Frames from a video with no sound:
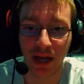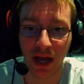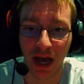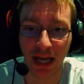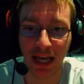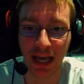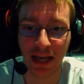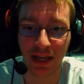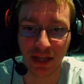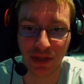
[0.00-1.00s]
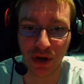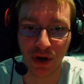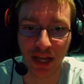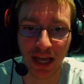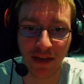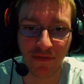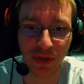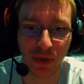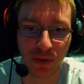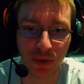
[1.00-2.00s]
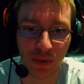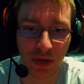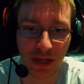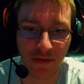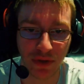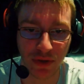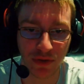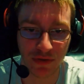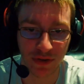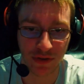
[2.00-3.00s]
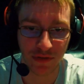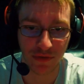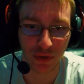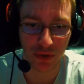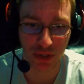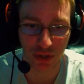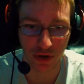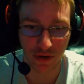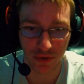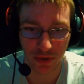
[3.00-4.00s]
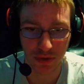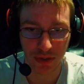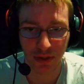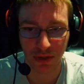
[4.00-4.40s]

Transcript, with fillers: I get like 38 views, 28 views, 50 views, 30 views,